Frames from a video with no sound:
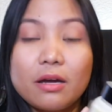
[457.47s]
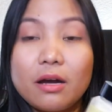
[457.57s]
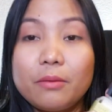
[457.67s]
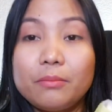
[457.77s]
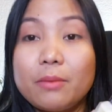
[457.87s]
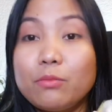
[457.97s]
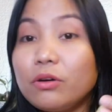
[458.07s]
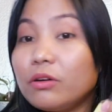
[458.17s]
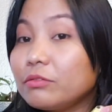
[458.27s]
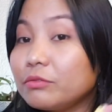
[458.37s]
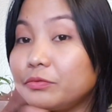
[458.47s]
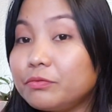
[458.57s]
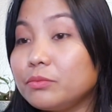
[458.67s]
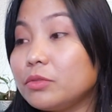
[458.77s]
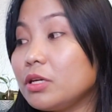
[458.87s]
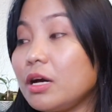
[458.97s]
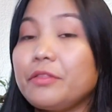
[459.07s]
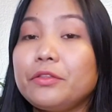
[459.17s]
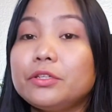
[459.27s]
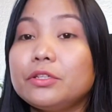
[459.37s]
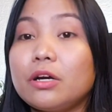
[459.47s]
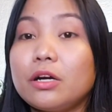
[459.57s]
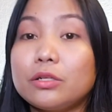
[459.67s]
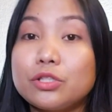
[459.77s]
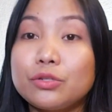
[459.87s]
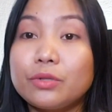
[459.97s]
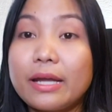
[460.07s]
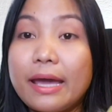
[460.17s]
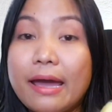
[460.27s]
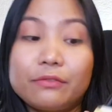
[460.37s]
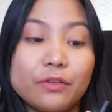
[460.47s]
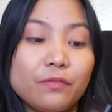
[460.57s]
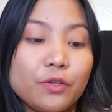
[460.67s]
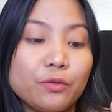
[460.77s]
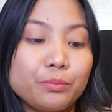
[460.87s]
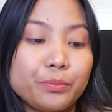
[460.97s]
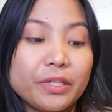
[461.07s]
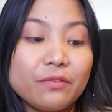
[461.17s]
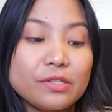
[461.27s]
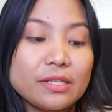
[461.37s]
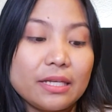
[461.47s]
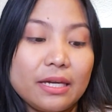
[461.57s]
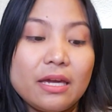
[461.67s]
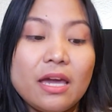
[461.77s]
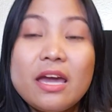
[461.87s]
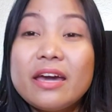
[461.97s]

among the other two that I have reviewed previously,